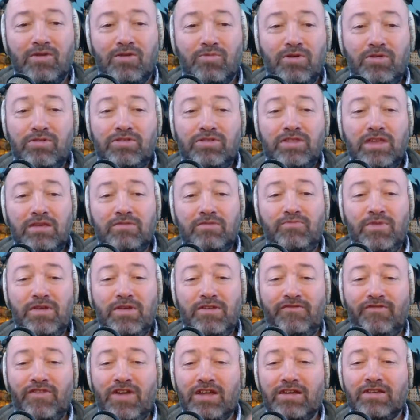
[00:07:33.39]
Me
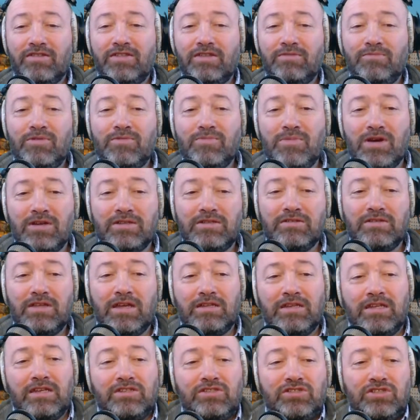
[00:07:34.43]
and Frank think we might do
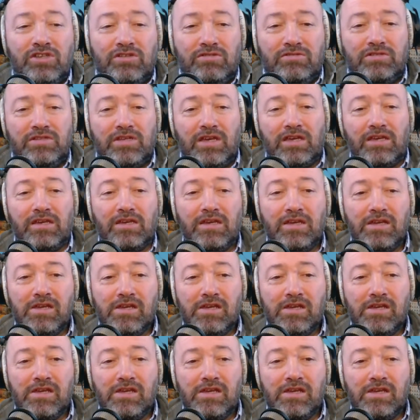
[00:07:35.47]
that next Tuesday,